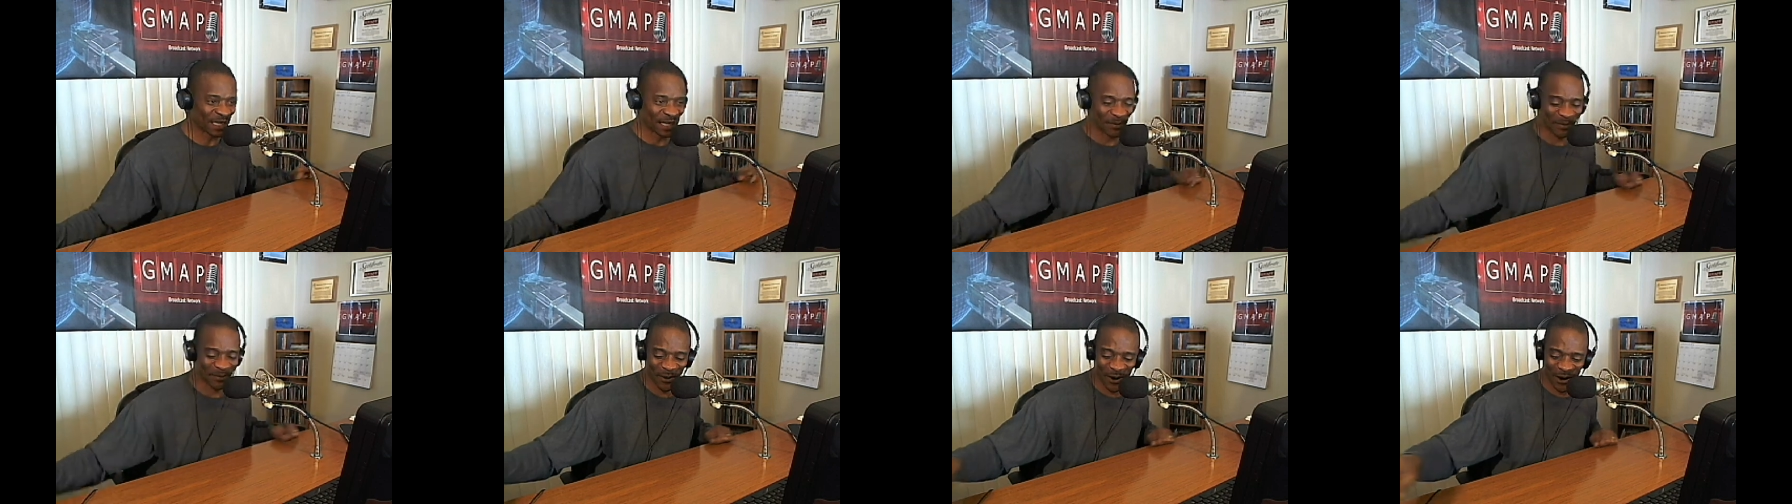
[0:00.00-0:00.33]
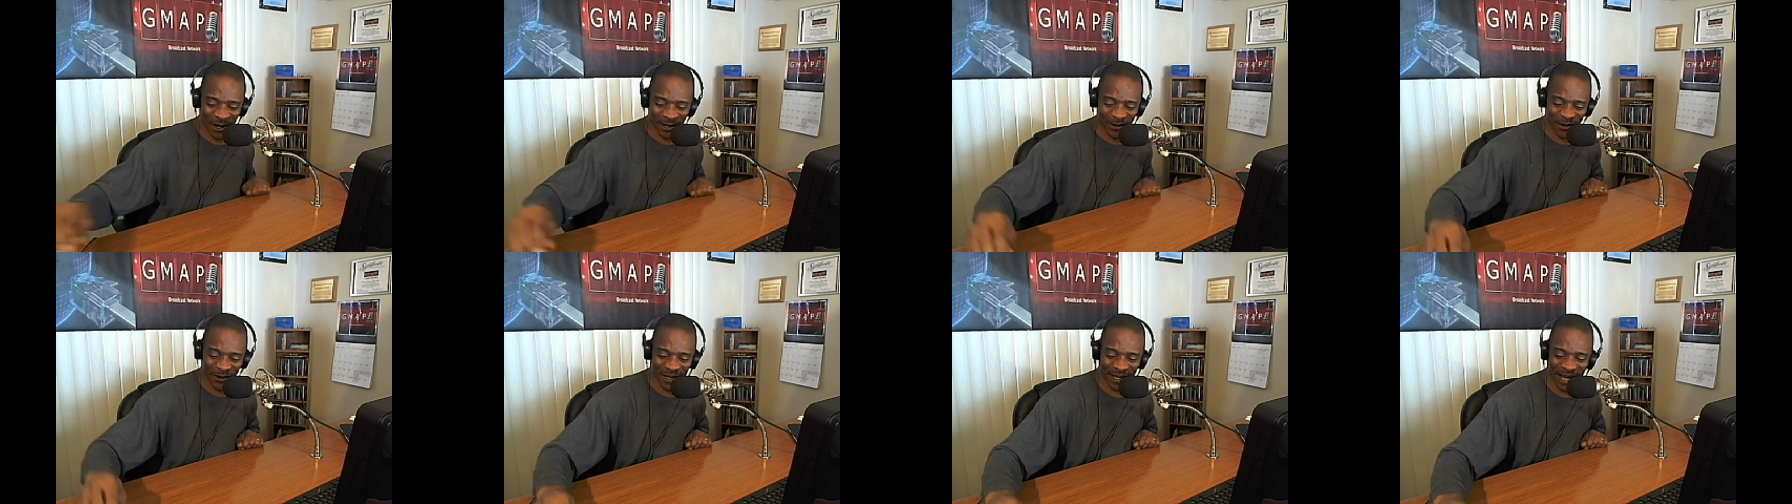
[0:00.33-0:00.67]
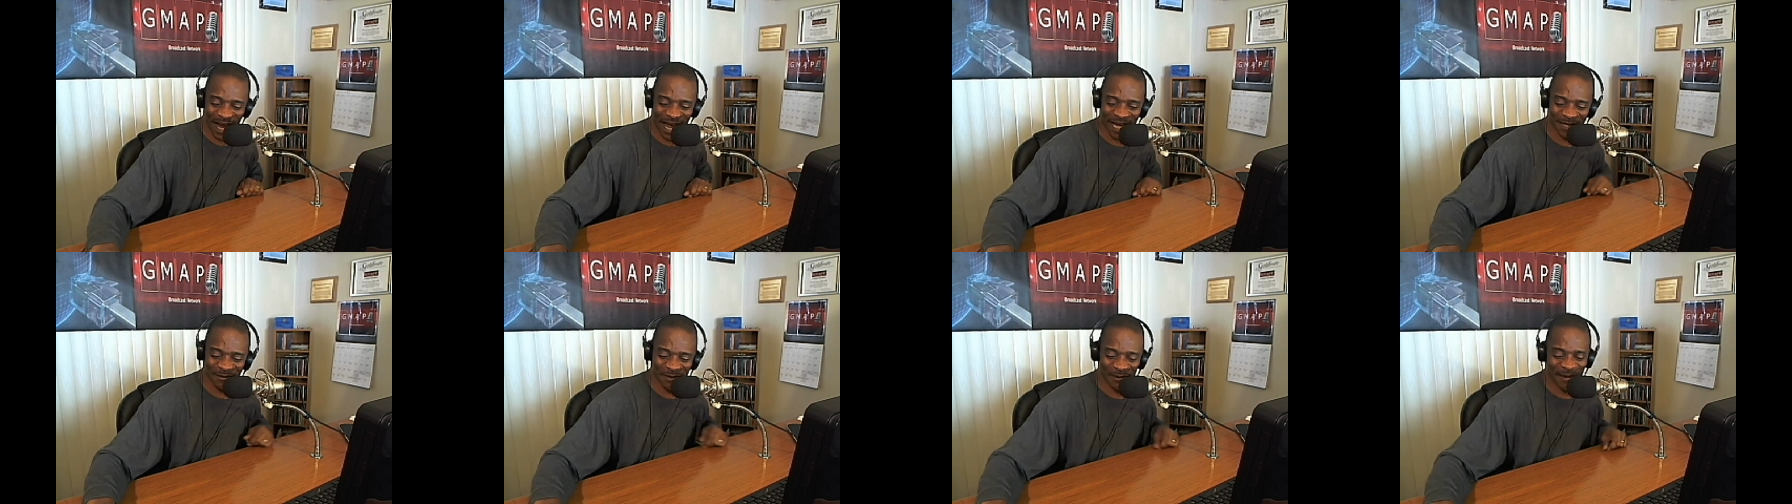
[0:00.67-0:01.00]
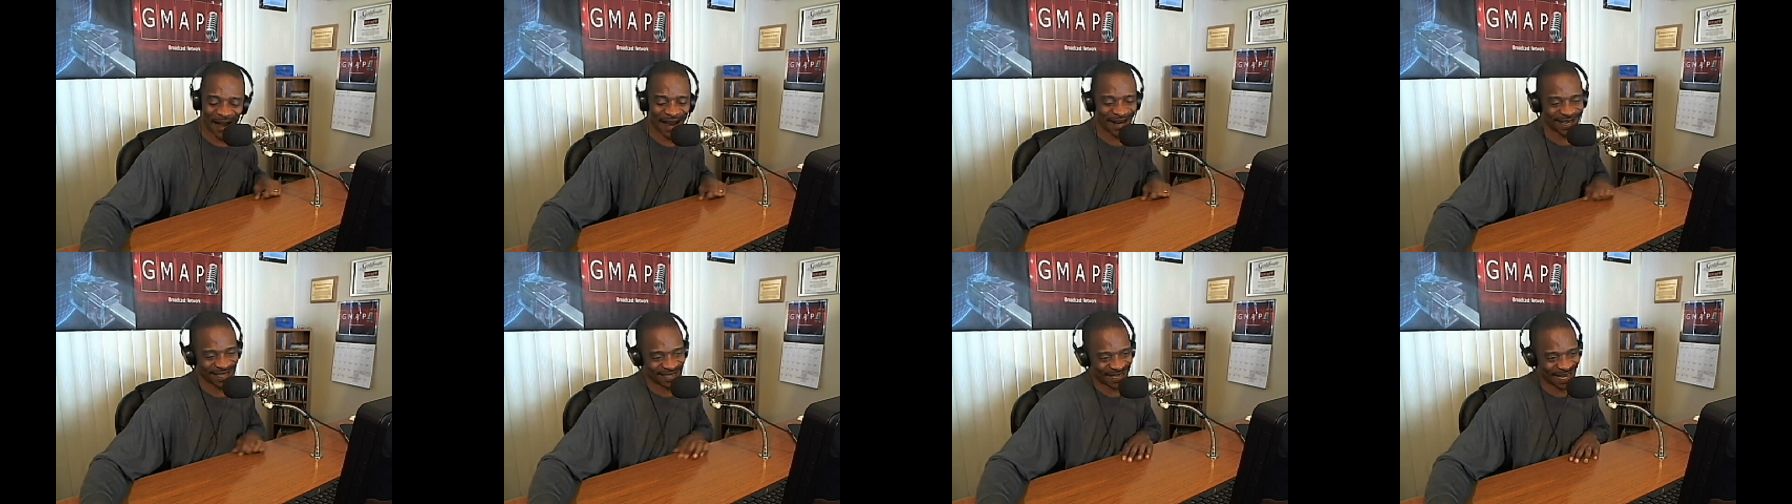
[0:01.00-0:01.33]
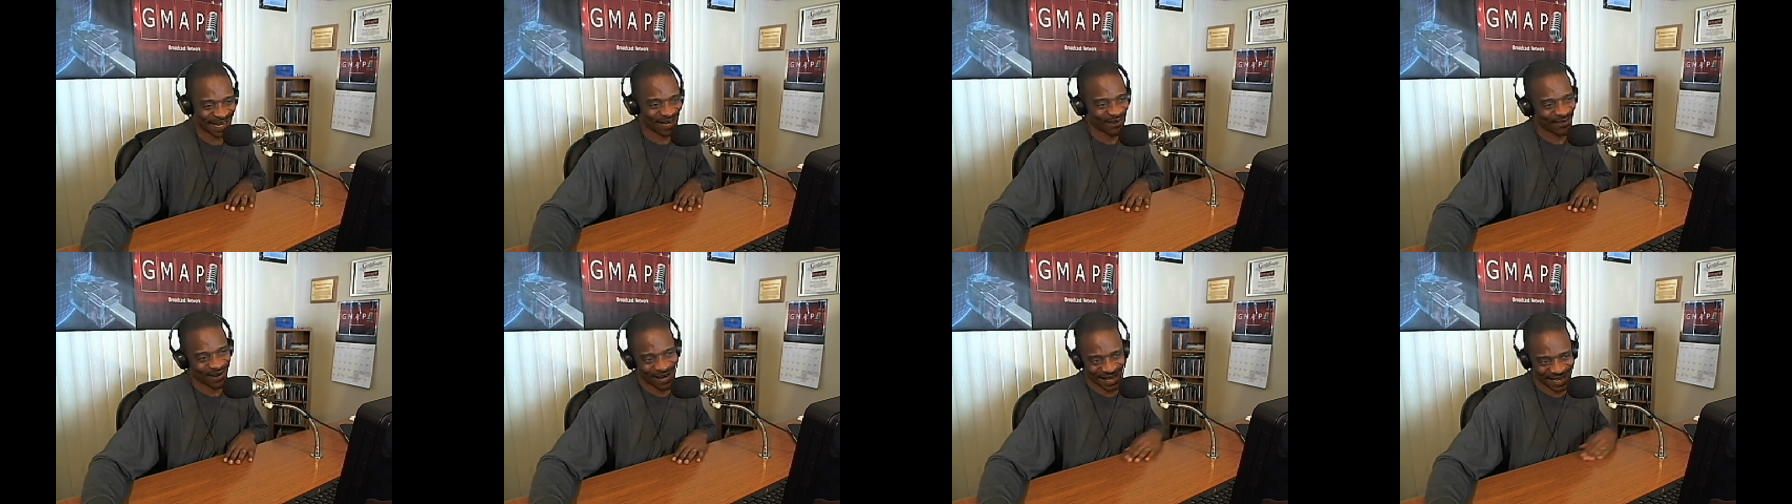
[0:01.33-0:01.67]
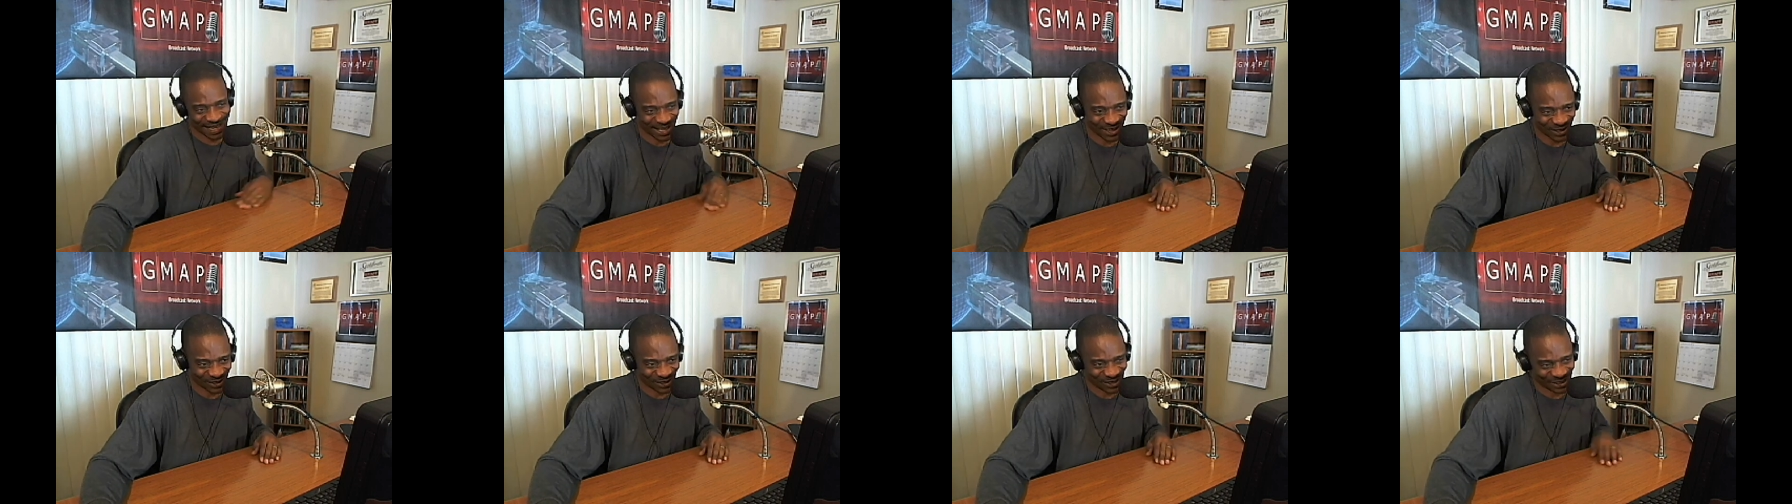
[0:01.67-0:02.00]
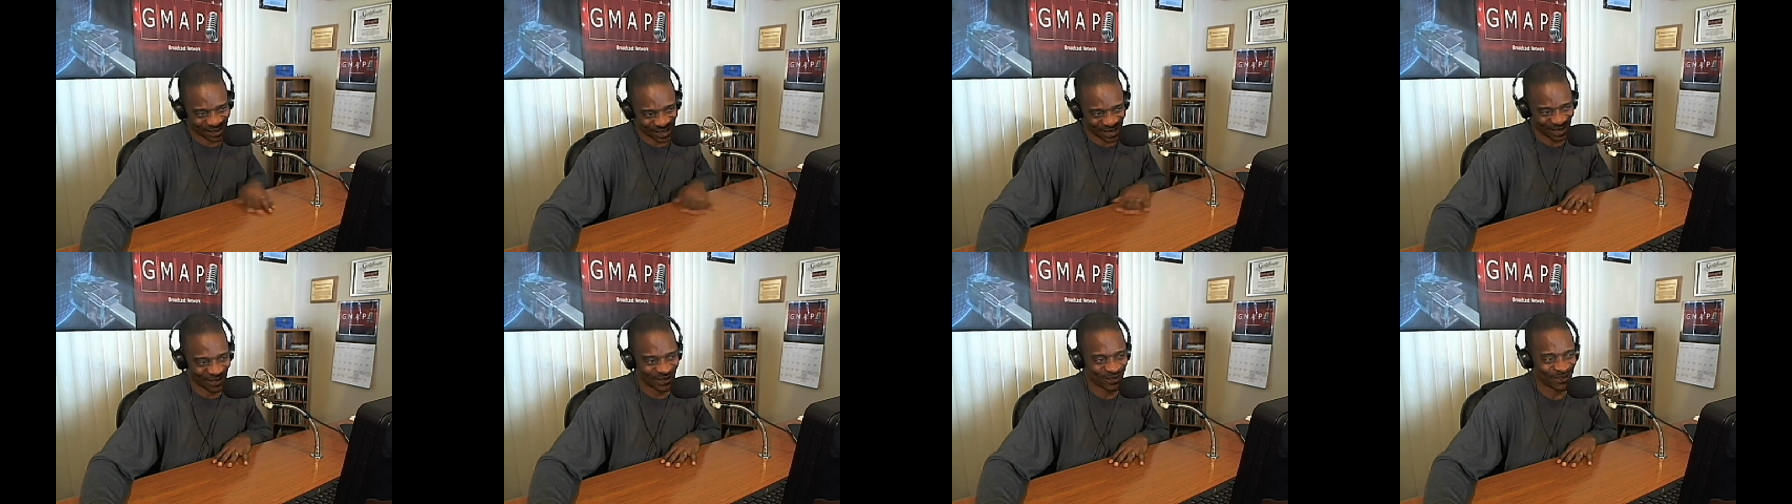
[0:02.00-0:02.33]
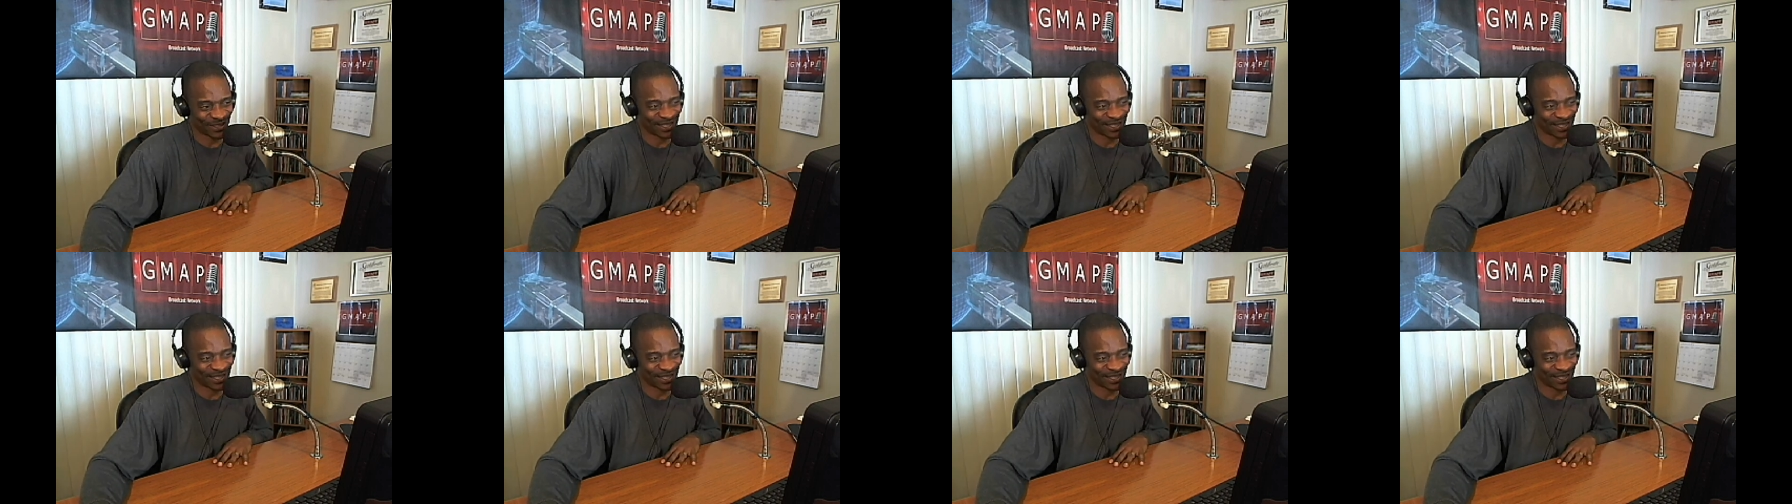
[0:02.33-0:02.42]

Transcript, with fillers: Porter on the Gospel Mac Attack Radio Show.